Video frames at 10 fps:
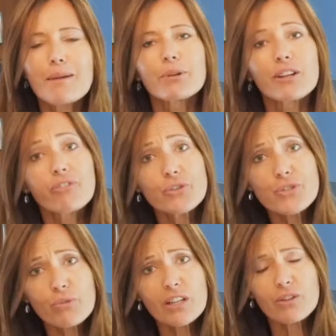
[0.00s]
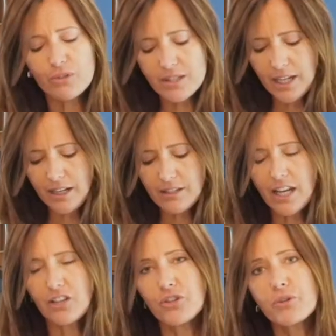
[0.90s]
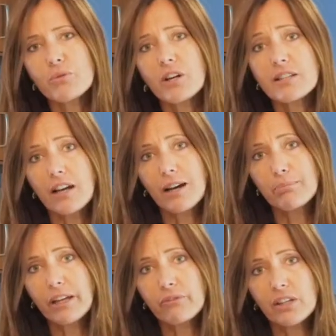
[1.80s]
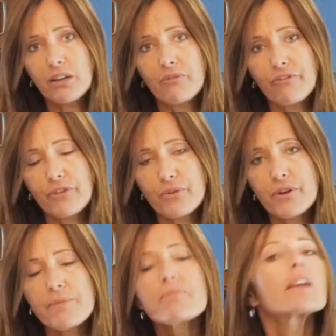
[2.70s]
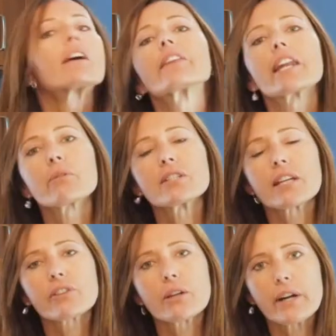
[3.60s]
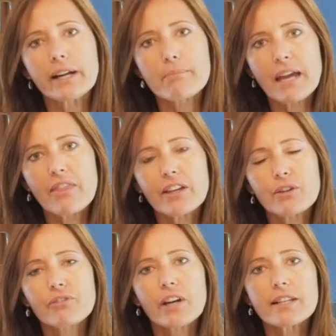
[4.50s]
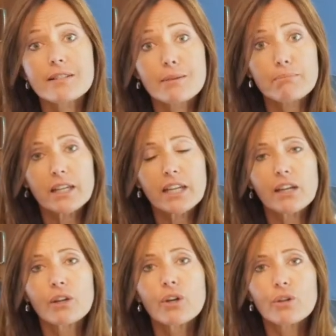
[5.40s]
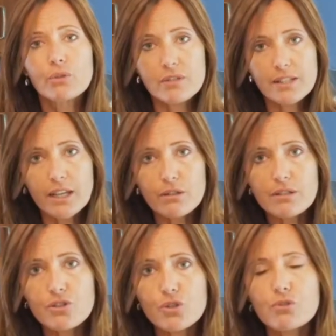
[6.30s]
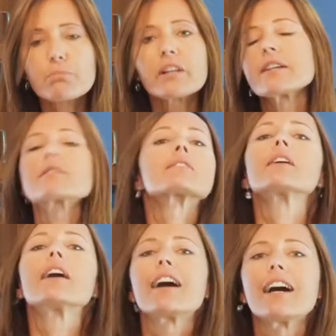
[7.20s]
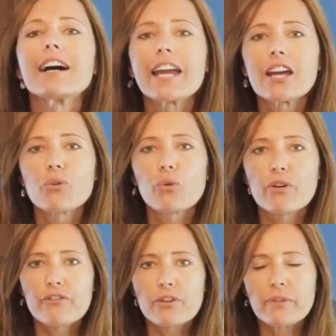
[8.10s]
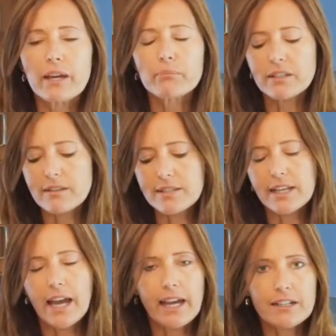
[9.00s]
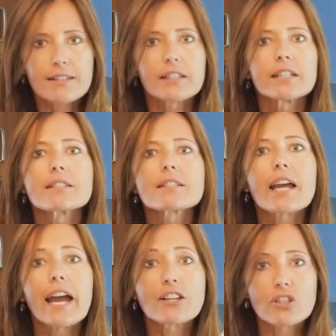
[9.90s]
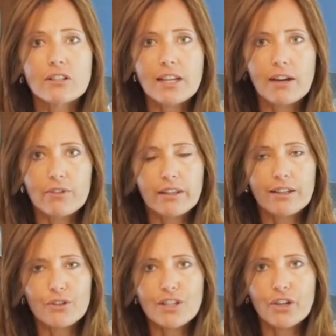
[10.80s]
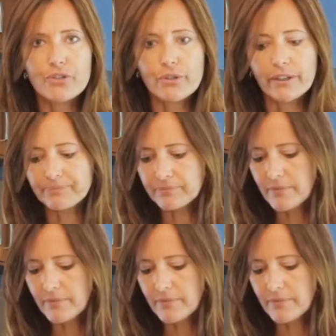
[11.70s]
But if you're doing those things and you want to up level even further, then I would definitely recommend that you find somebody who sells Juice Plus and order from them because it's an excellent adjunct to everything else that you're doing.